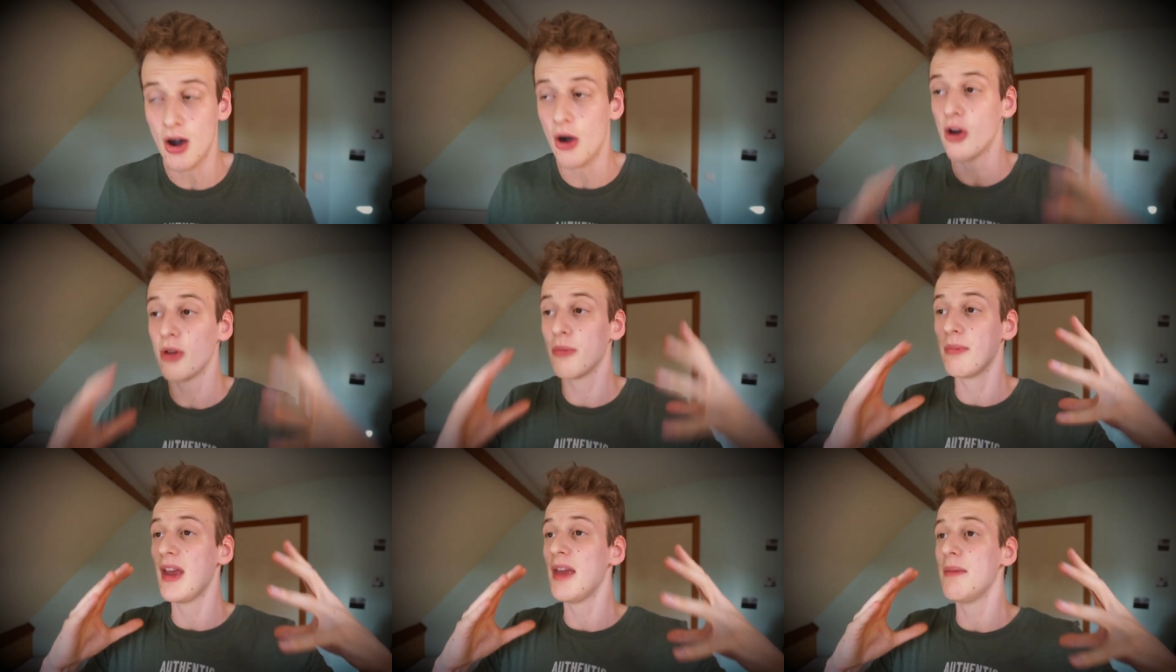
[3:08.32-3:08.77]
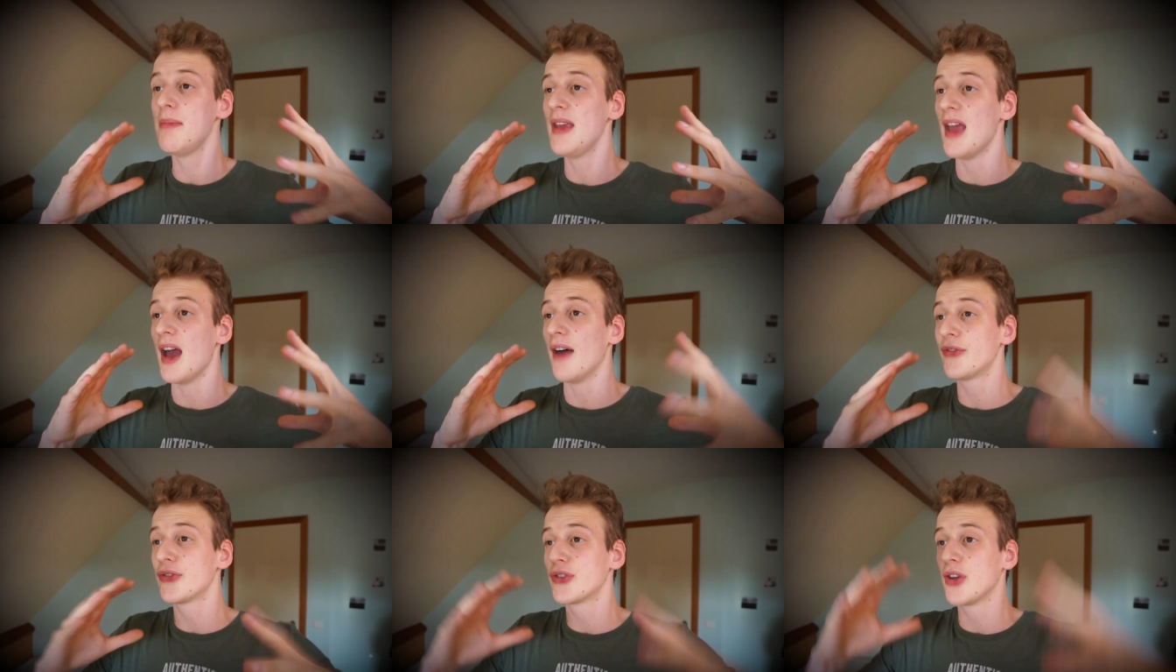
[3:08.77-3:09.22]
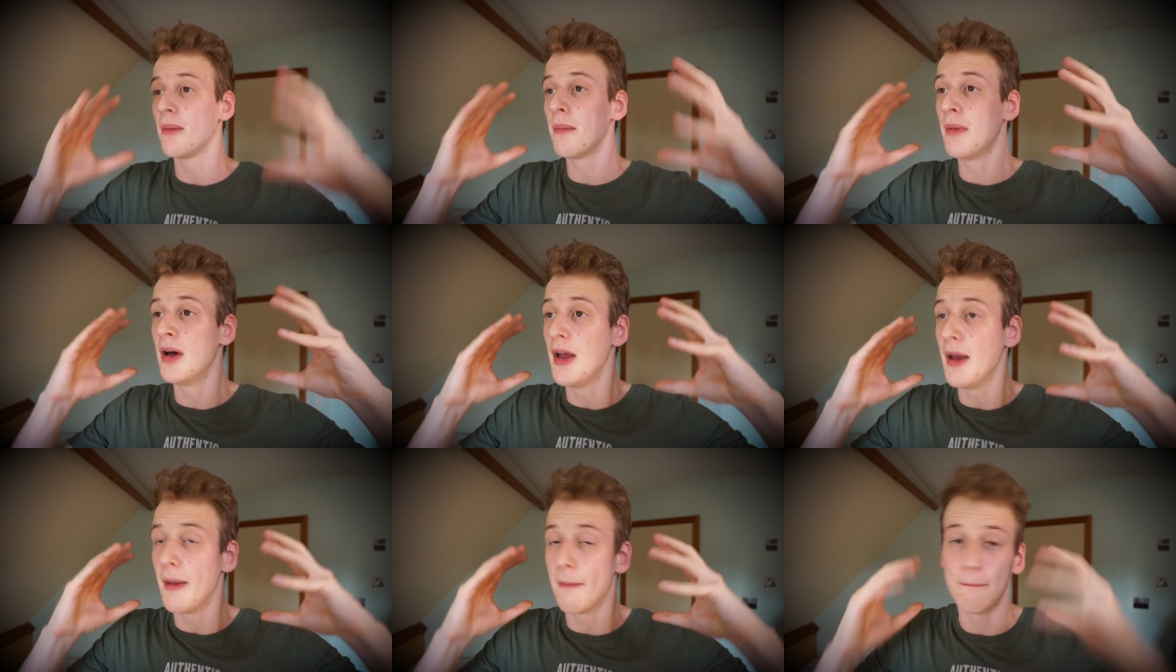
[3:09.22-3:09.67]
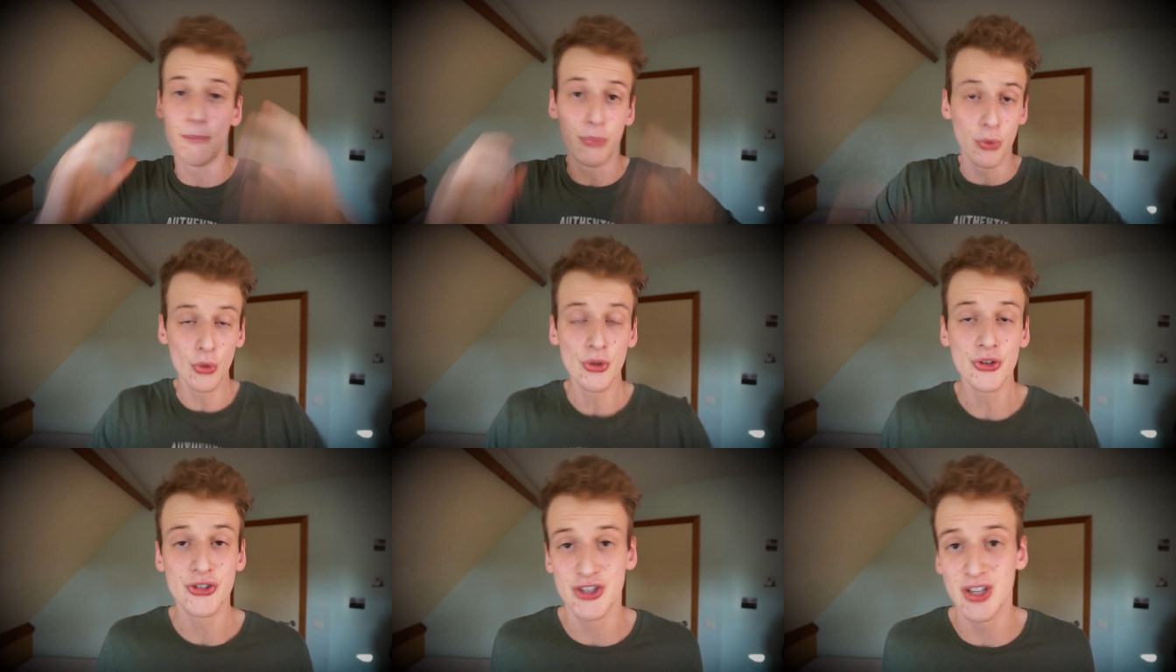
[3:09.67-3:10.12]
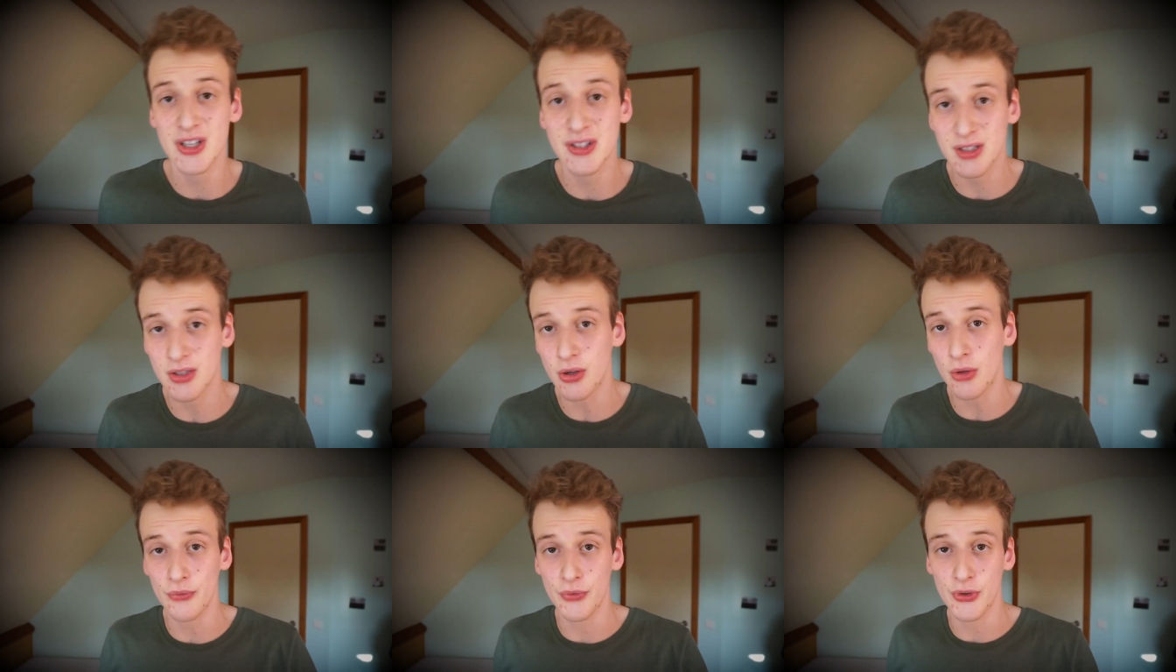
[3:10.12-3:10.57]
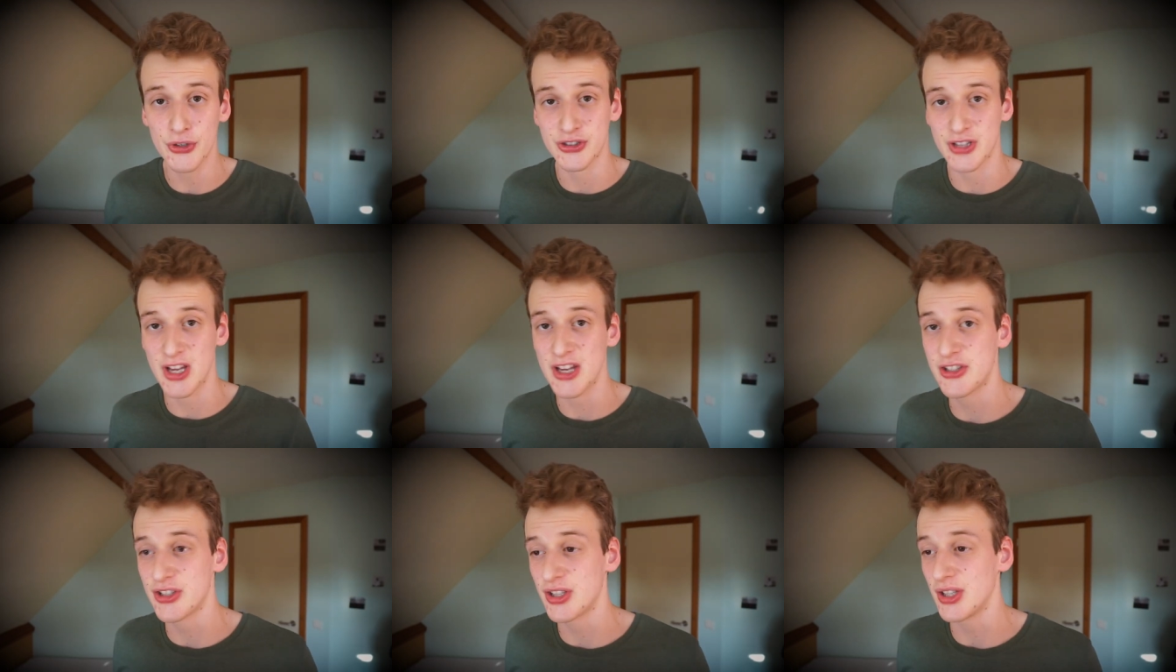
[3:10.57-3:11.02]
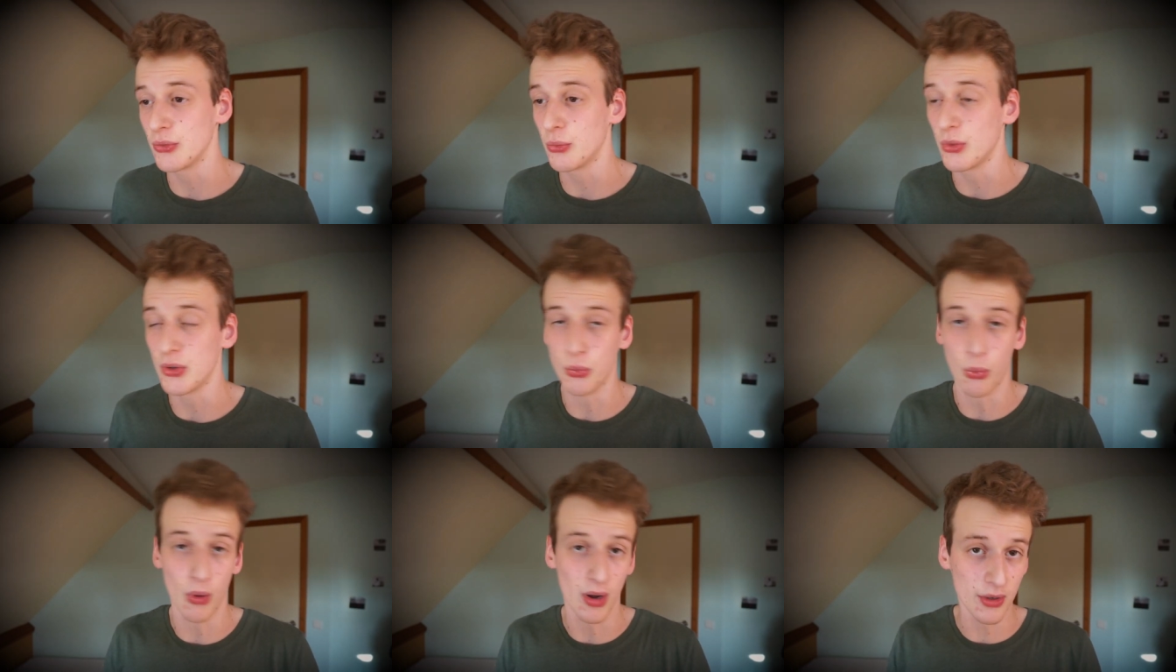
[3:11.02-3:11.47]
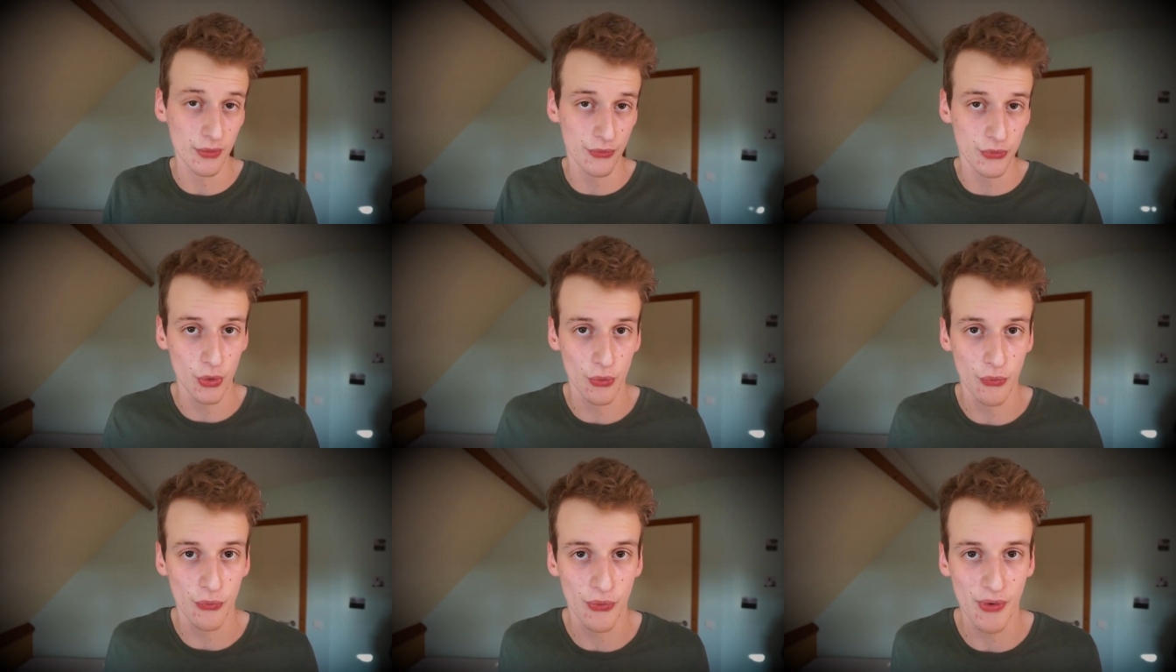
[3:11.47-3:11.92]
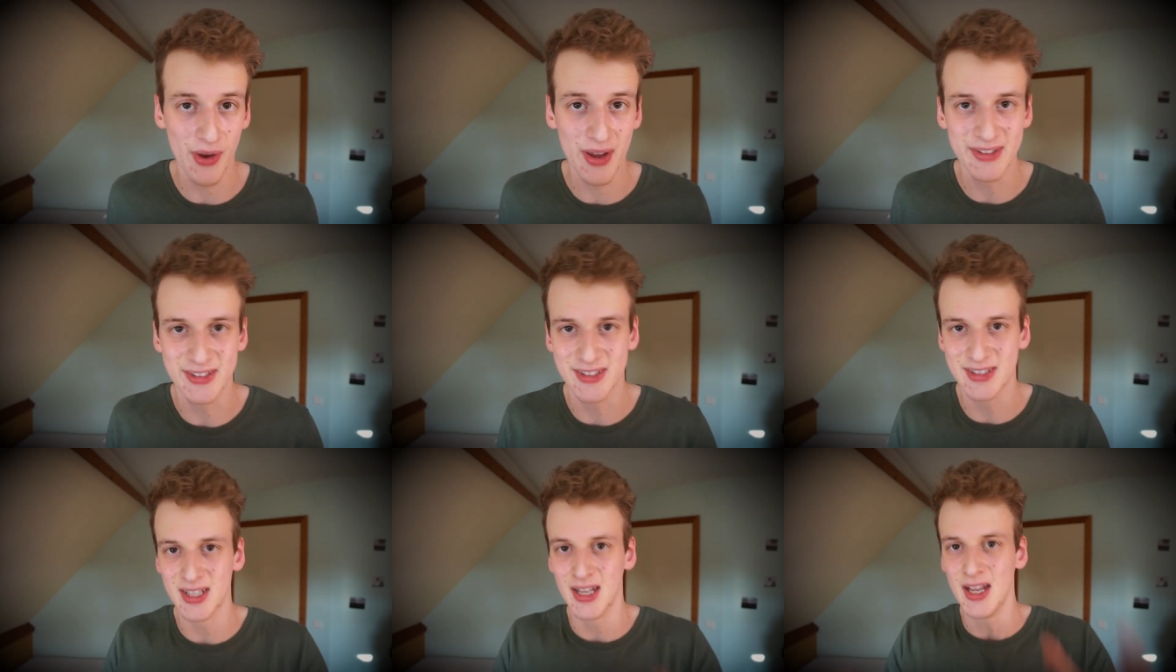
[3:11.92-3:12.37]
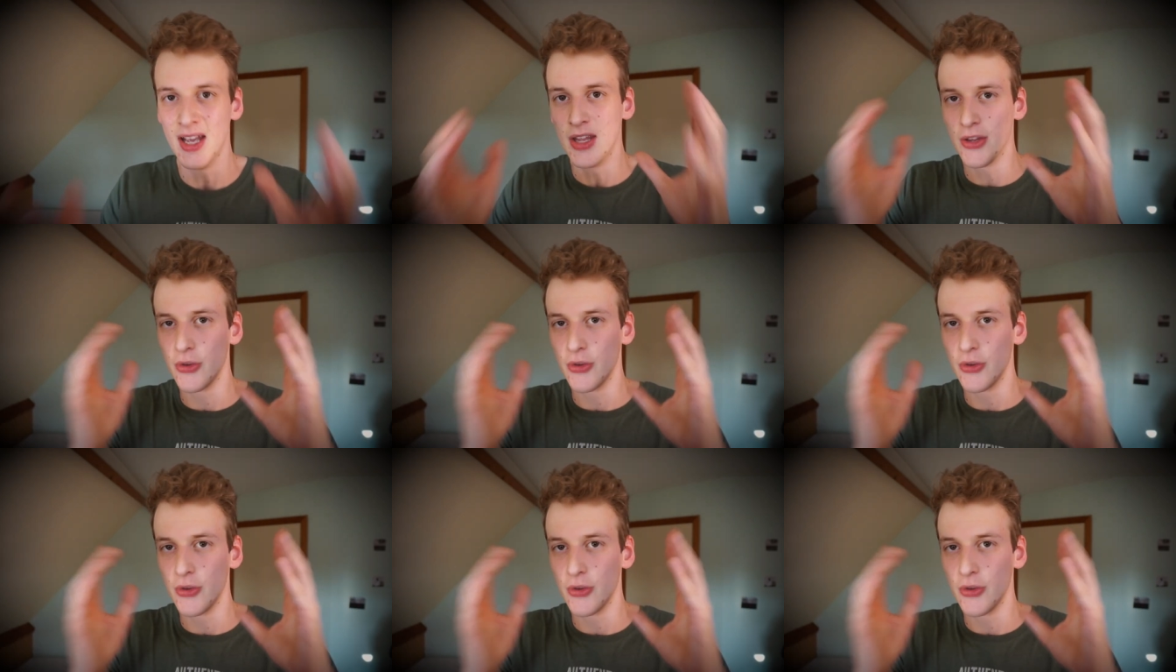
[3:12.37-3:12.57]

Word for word: or maybe have some bullshit conversation with one of your friends.